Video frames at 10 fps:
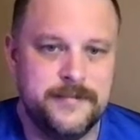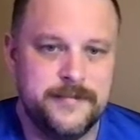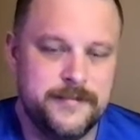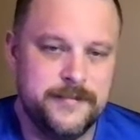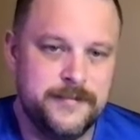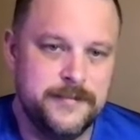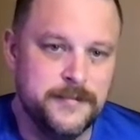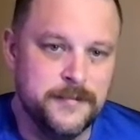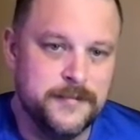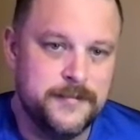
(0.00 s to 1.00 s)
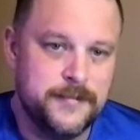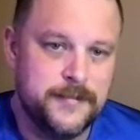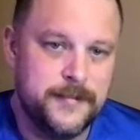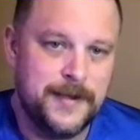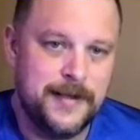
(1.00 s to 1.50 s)

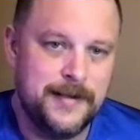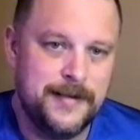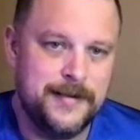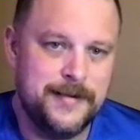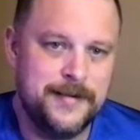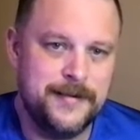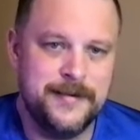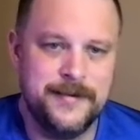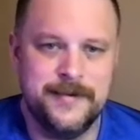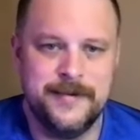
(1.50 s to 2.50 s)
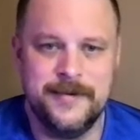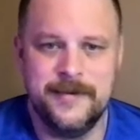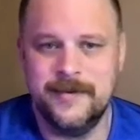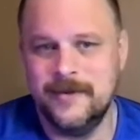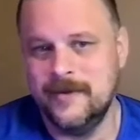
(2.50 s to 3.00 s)

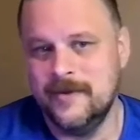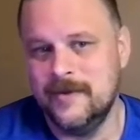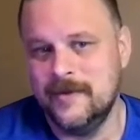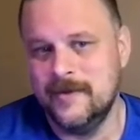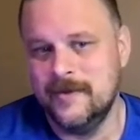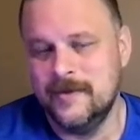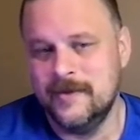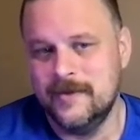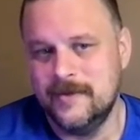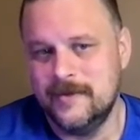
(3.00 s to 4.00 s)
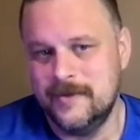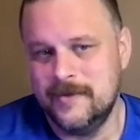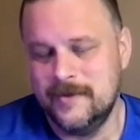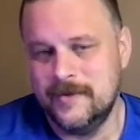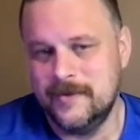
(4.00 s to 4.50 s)

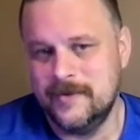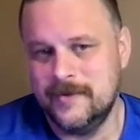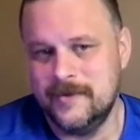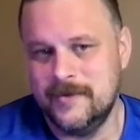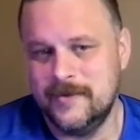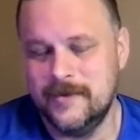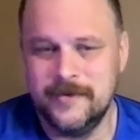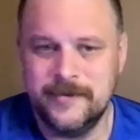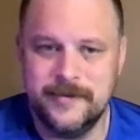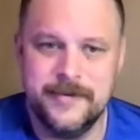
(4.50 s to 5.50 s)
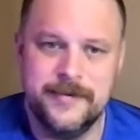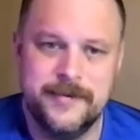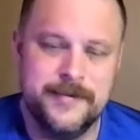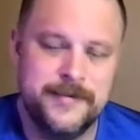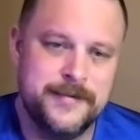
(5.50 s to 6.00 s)

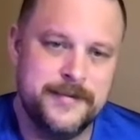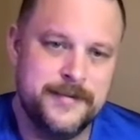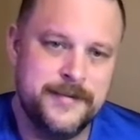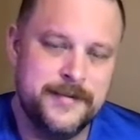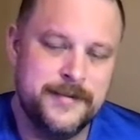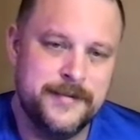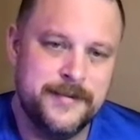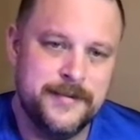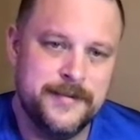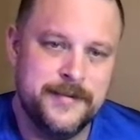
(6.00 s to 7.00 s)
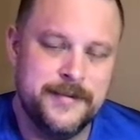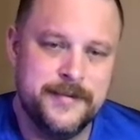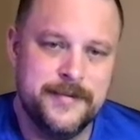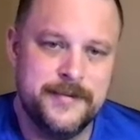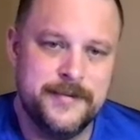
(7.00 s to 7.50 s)

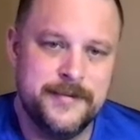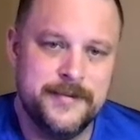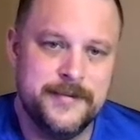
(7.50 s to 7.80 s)
No words are spoken by the person on screen.